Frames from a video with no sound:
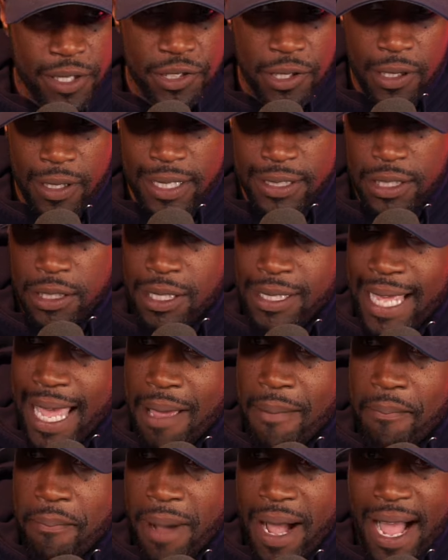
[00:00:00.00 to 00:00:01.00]
So let's look at
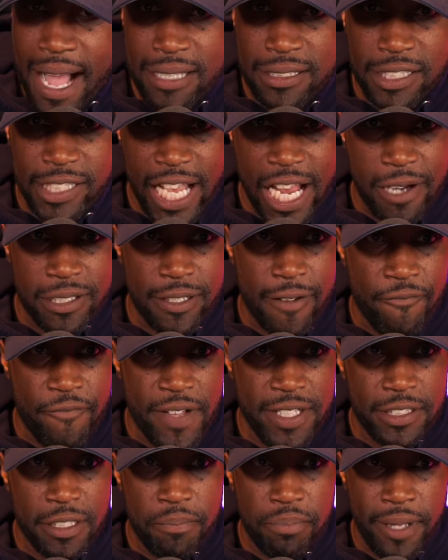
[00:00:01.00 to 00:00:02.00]
Myles Garrett,
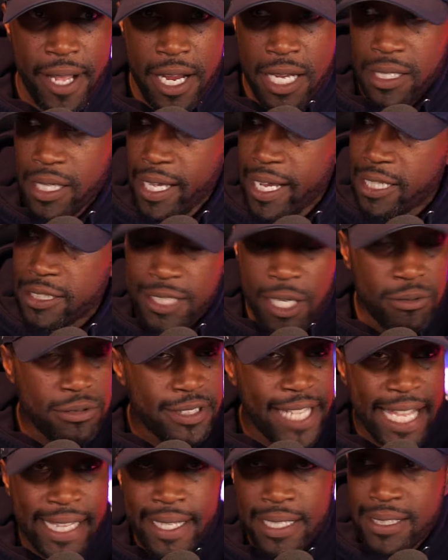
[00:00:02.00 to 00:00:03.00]
Defensive Player of the Year. Don't
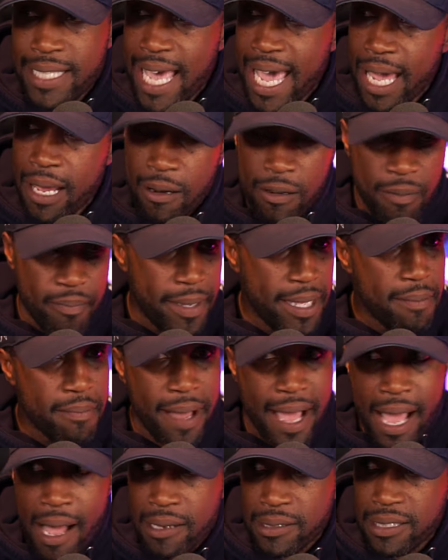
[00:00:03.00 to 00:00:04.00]
take this out on me,
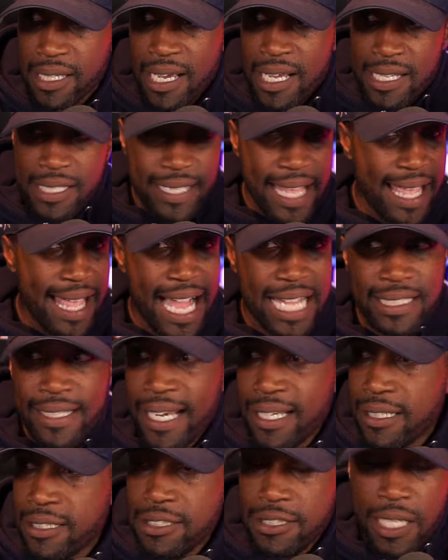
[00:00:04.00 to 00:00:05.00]
Miles. This ain't got
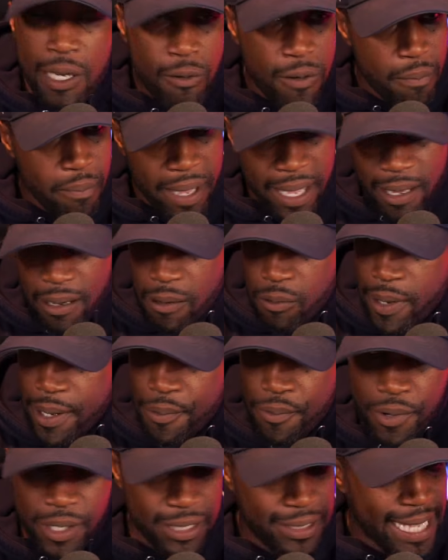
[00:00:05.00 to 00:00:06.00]
nothing to do with me on week
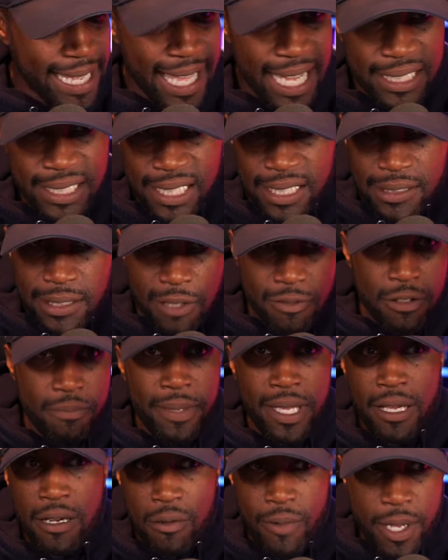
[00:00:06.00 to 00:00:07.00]
one. This ain't got nothing to do with
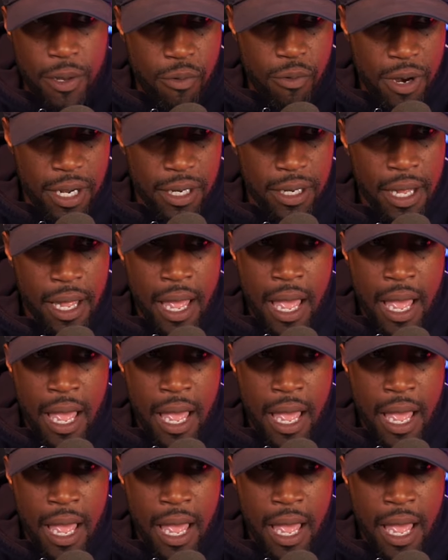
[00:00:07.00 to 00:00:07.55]
me on week one.